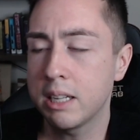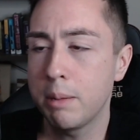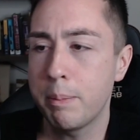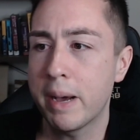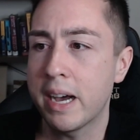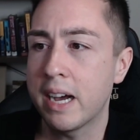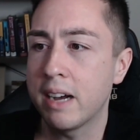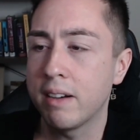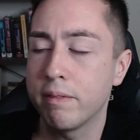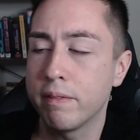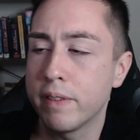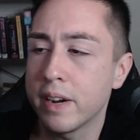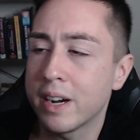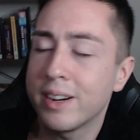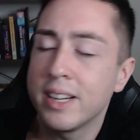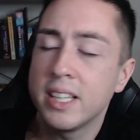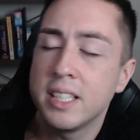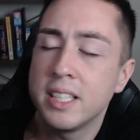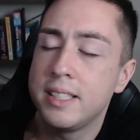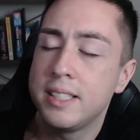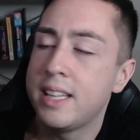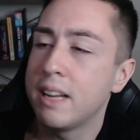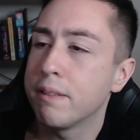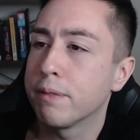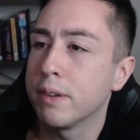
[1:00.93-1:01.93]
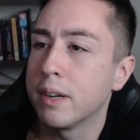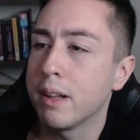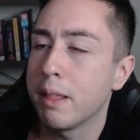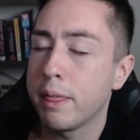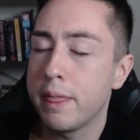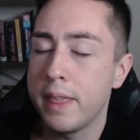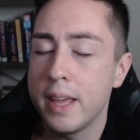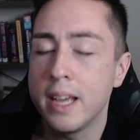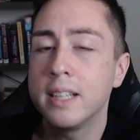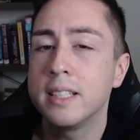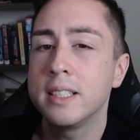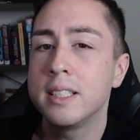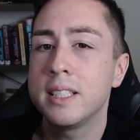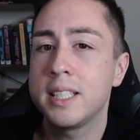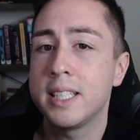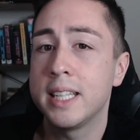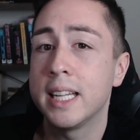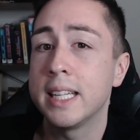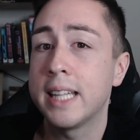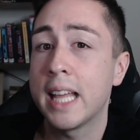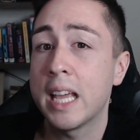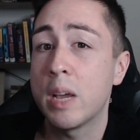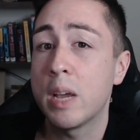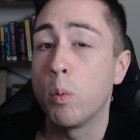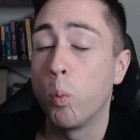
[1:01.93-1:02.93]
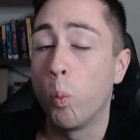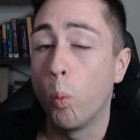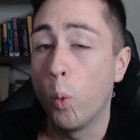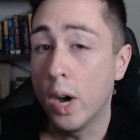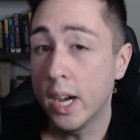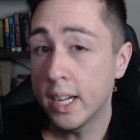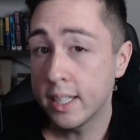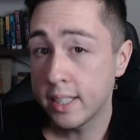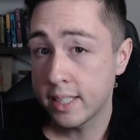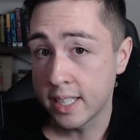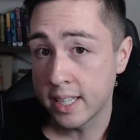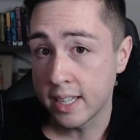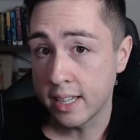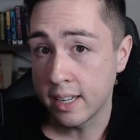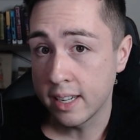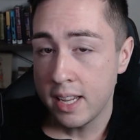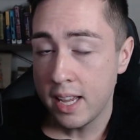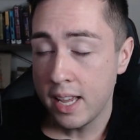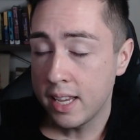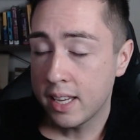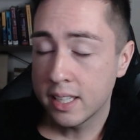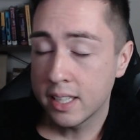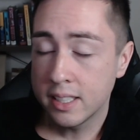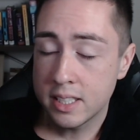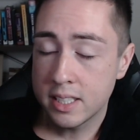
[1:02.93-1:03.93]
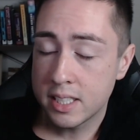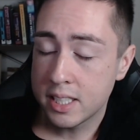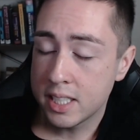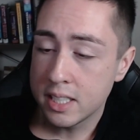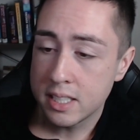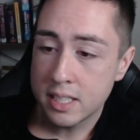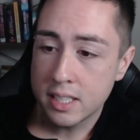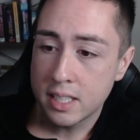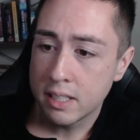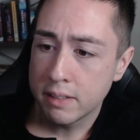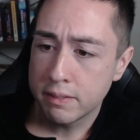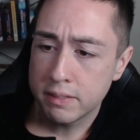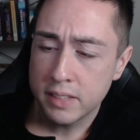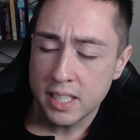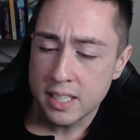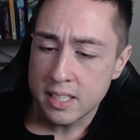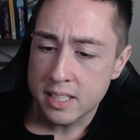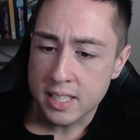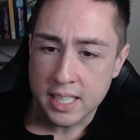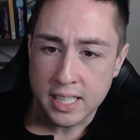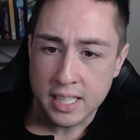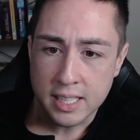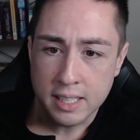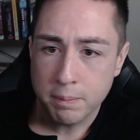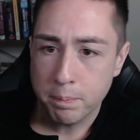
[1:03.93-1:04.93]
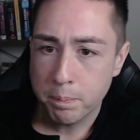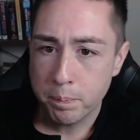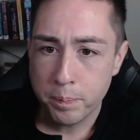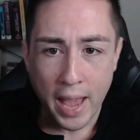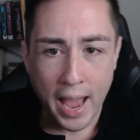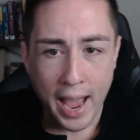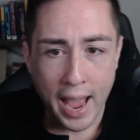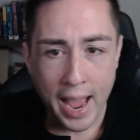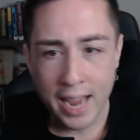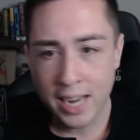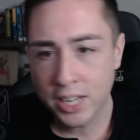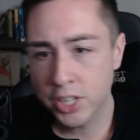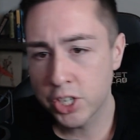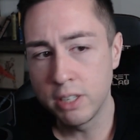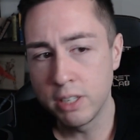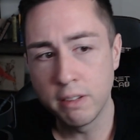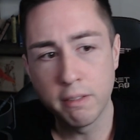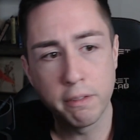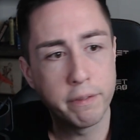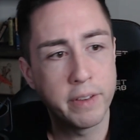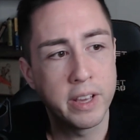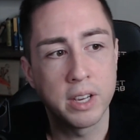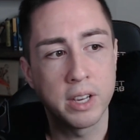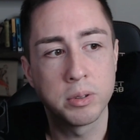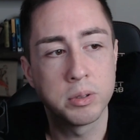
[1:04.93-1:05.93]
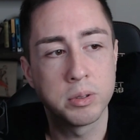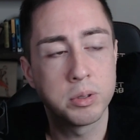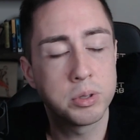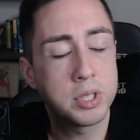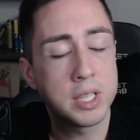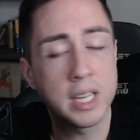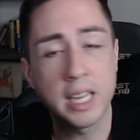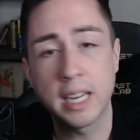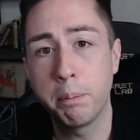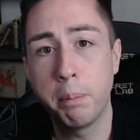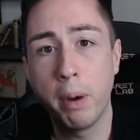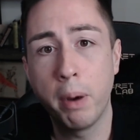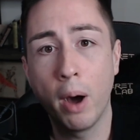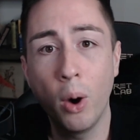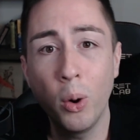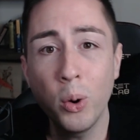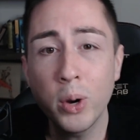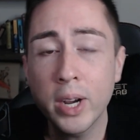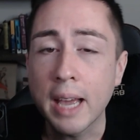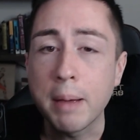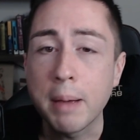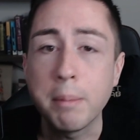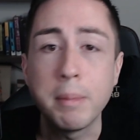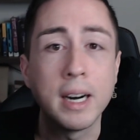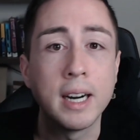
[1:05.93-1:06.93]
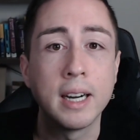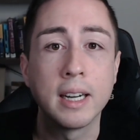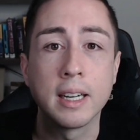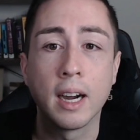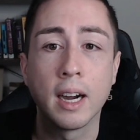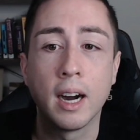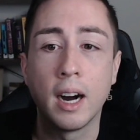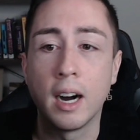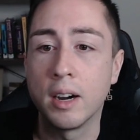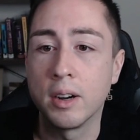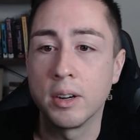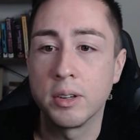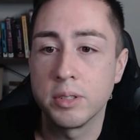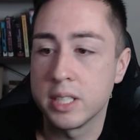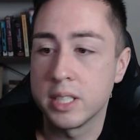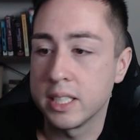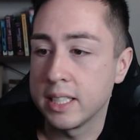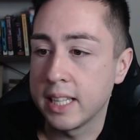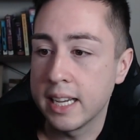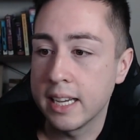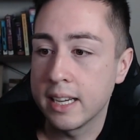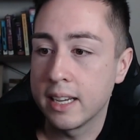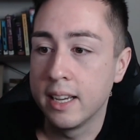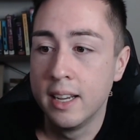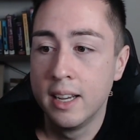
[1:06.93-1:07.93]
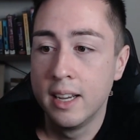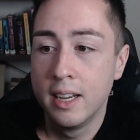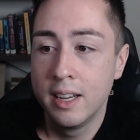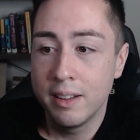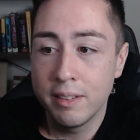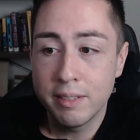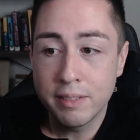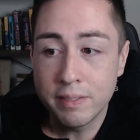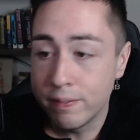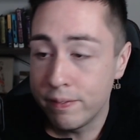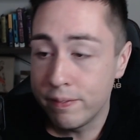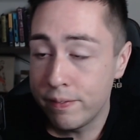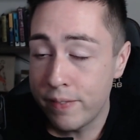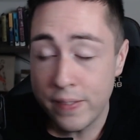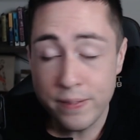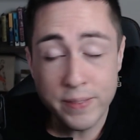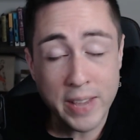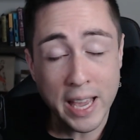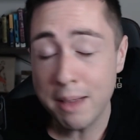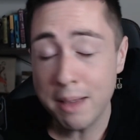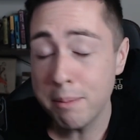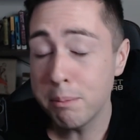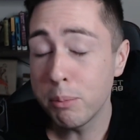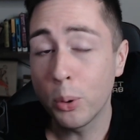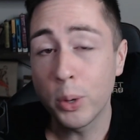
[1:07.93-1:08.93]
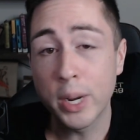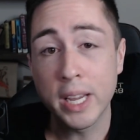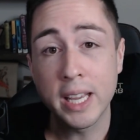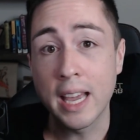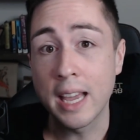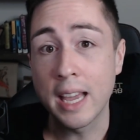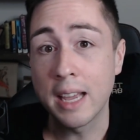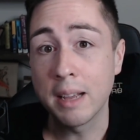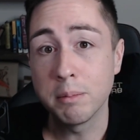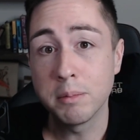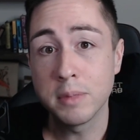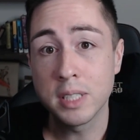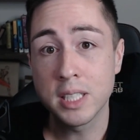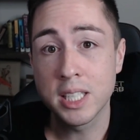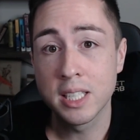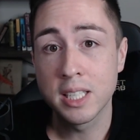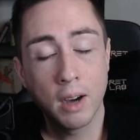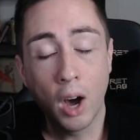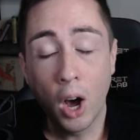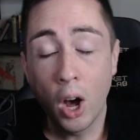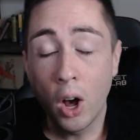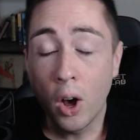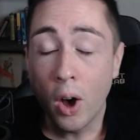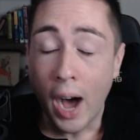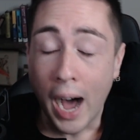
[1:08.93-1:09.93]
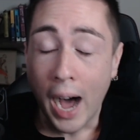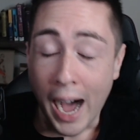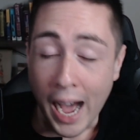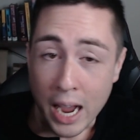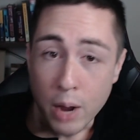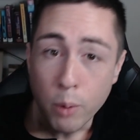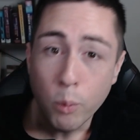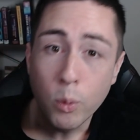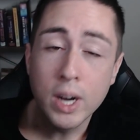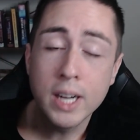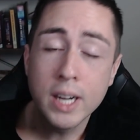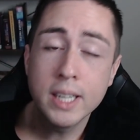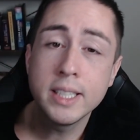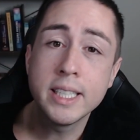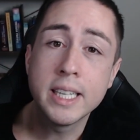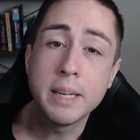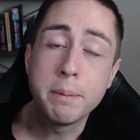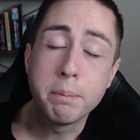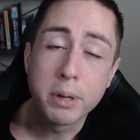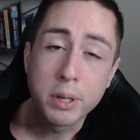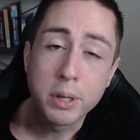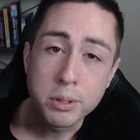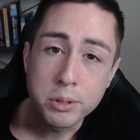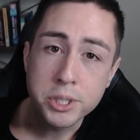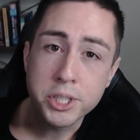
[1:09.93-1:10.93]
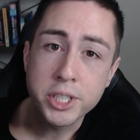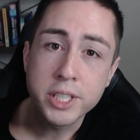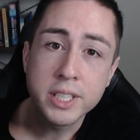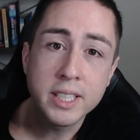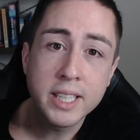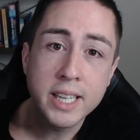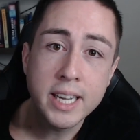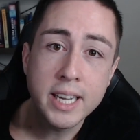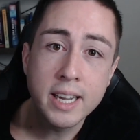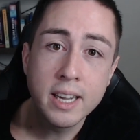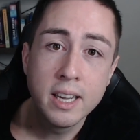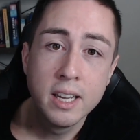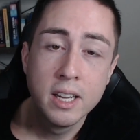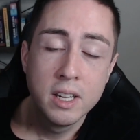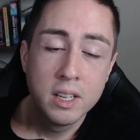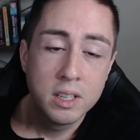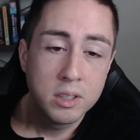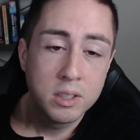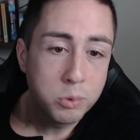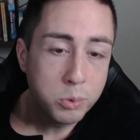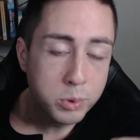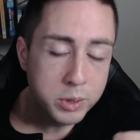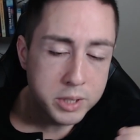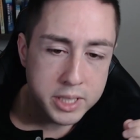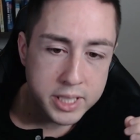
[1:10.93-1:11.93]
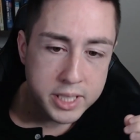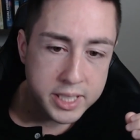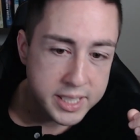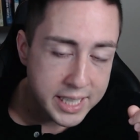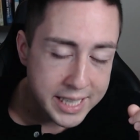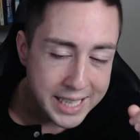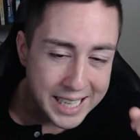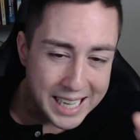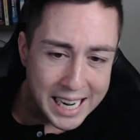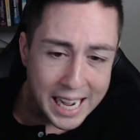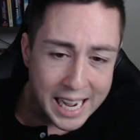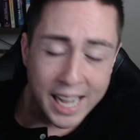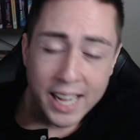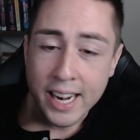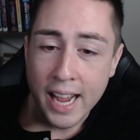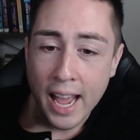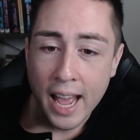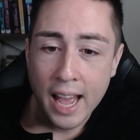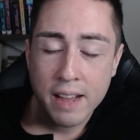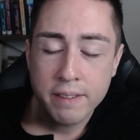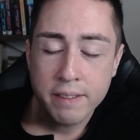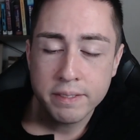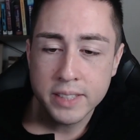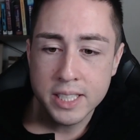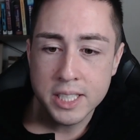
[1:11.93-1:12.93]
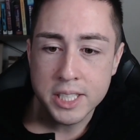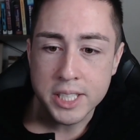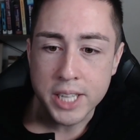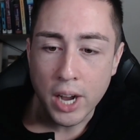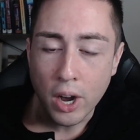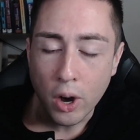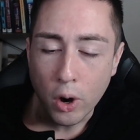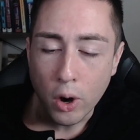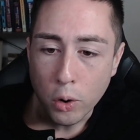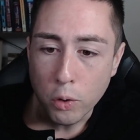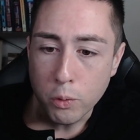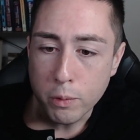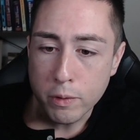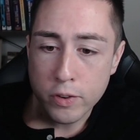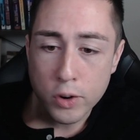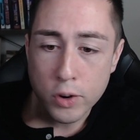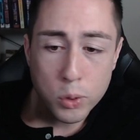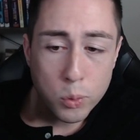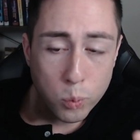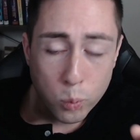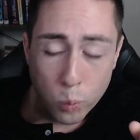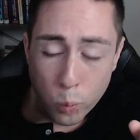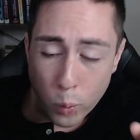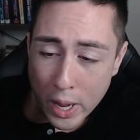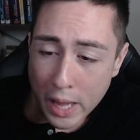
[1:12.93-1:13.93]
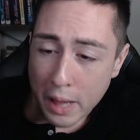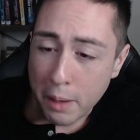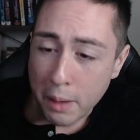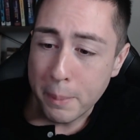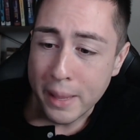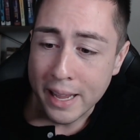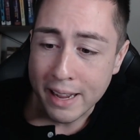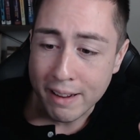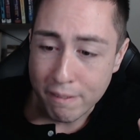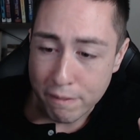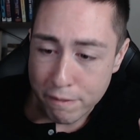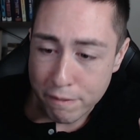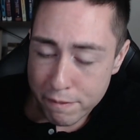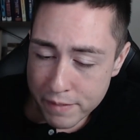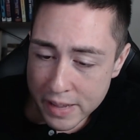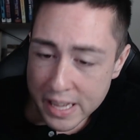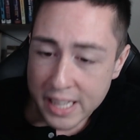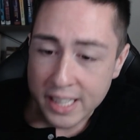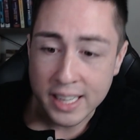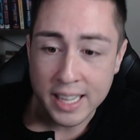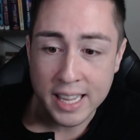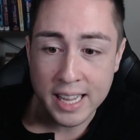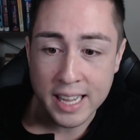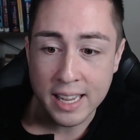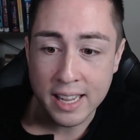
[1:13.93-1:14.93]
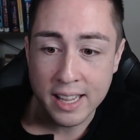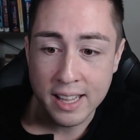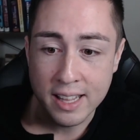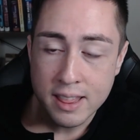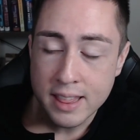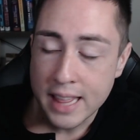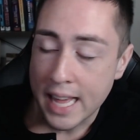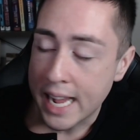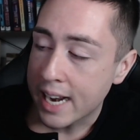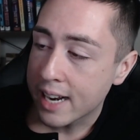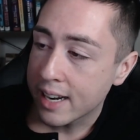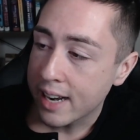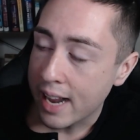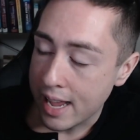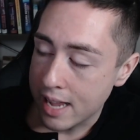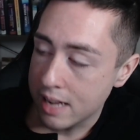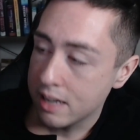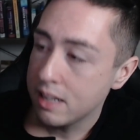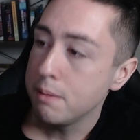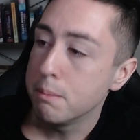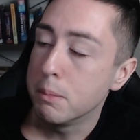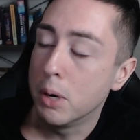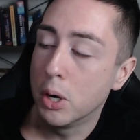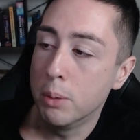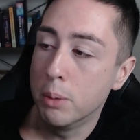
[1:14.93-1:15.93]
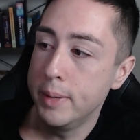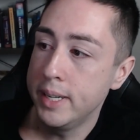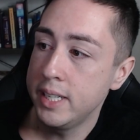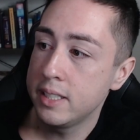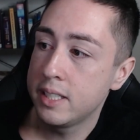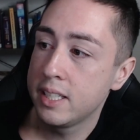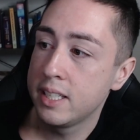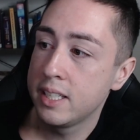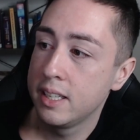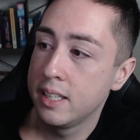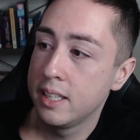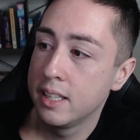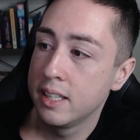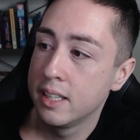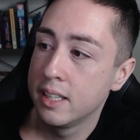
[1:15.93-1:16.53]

about various different things that they wanted, it consisted of things like action figures, like Pokemon cards, like Game Boy games. All I wanted personally was to not have this overwhelming feeling that at any moment